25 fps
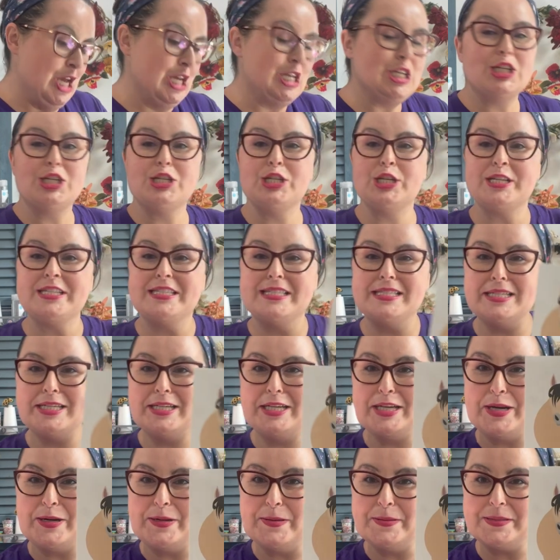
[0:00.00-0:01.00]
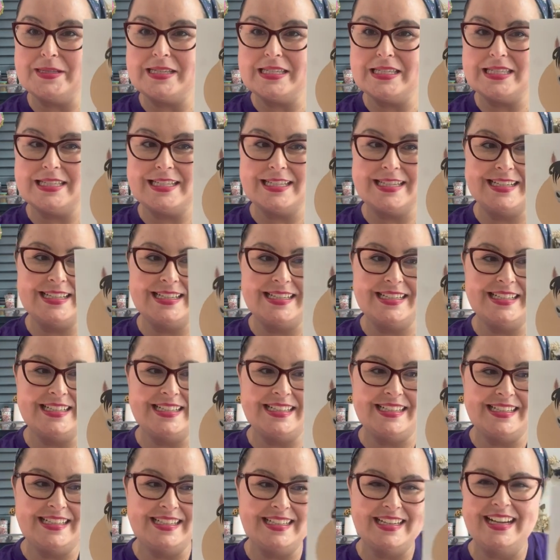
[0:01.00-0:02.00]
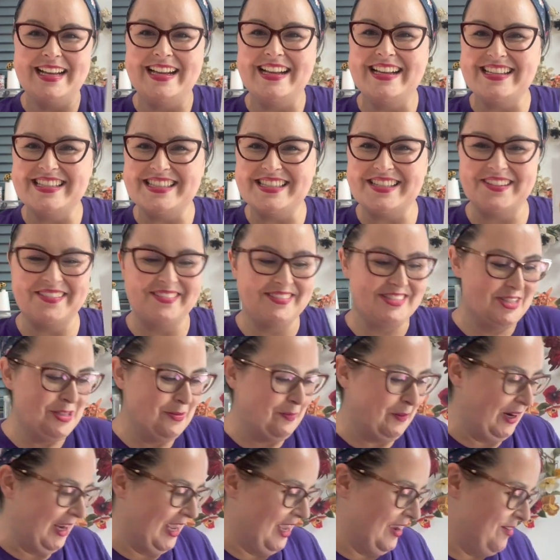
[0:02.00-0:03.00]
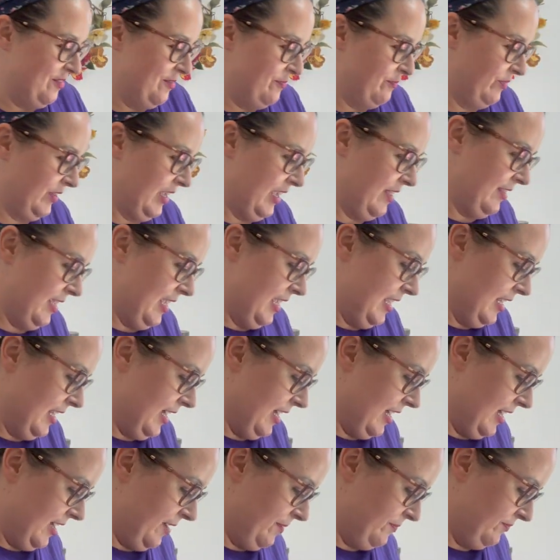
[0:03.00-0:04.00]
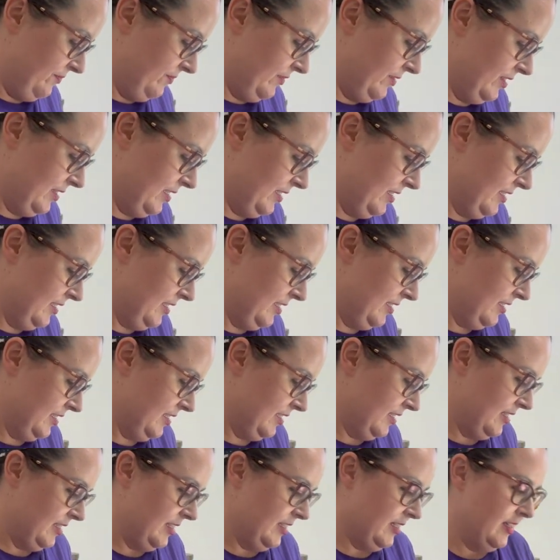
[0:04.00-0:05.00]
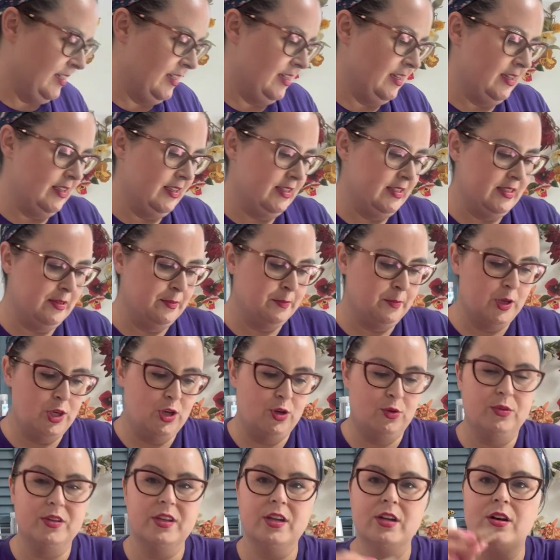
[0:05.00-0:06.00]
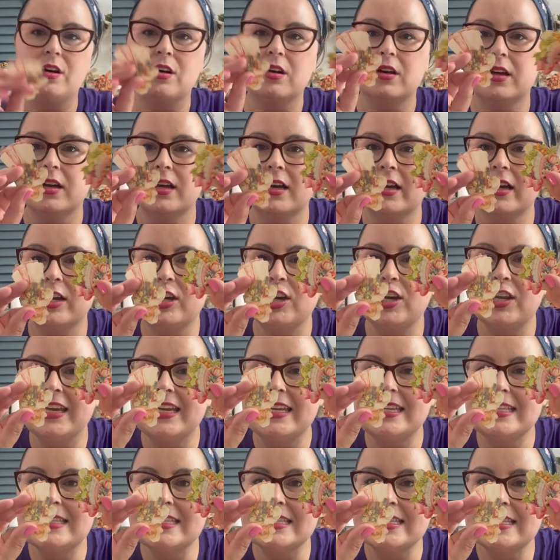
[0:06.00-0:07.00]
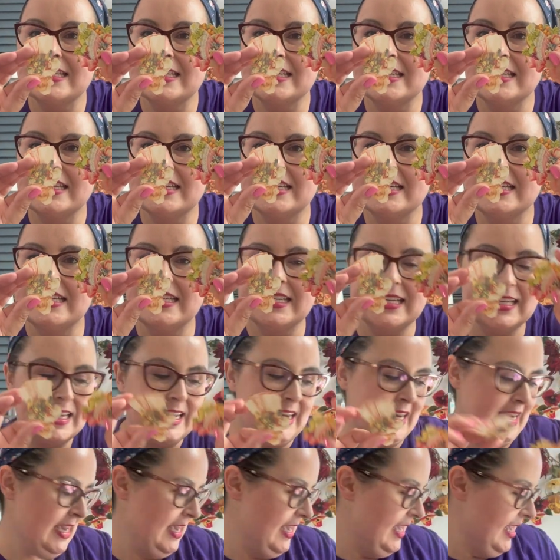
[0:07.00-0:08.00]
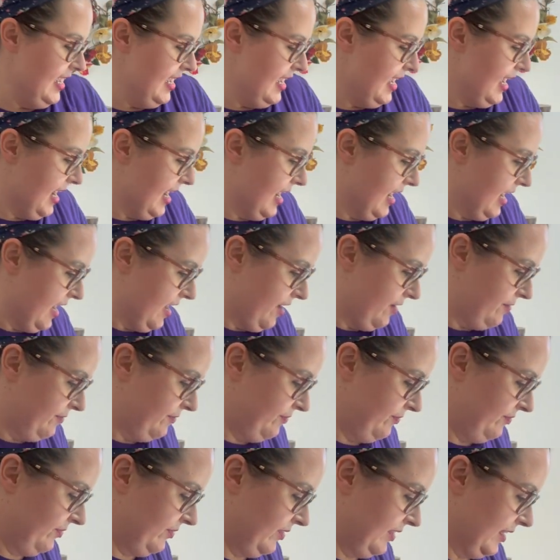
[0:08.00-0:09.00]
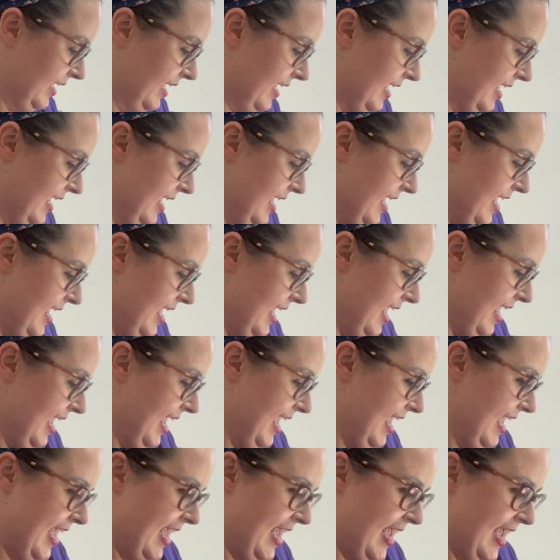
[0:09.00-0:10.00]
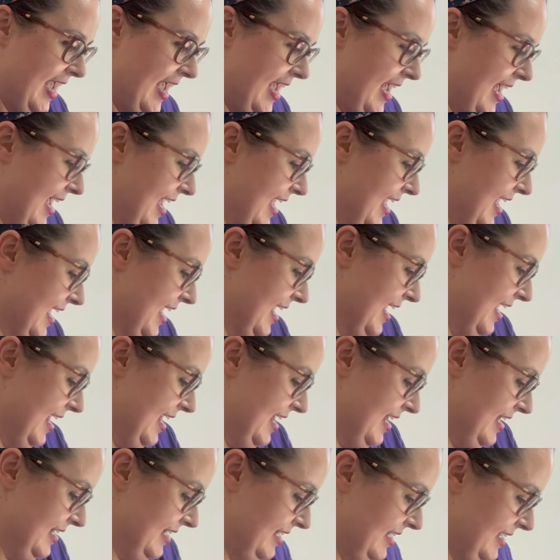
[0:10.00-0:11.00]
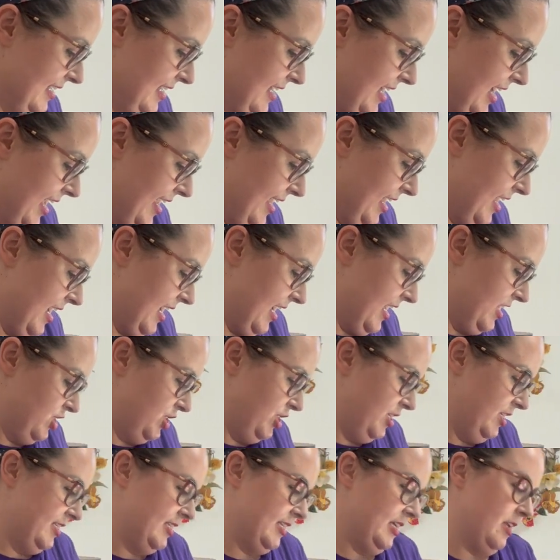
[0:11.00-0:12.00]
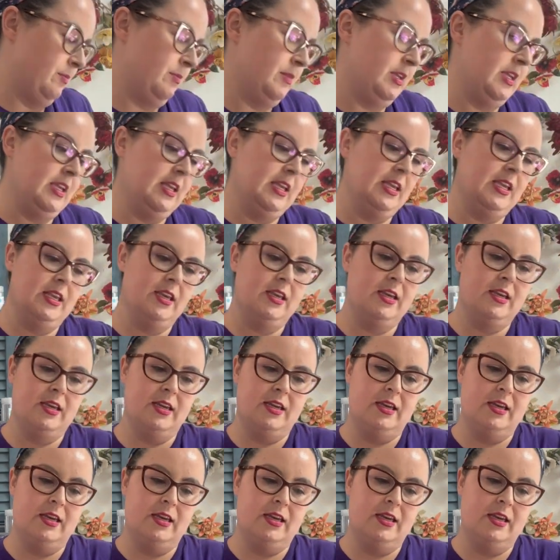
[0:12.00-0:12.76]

Just a note, so super cute. And then um some cute little goodies, um, and I got, she sent me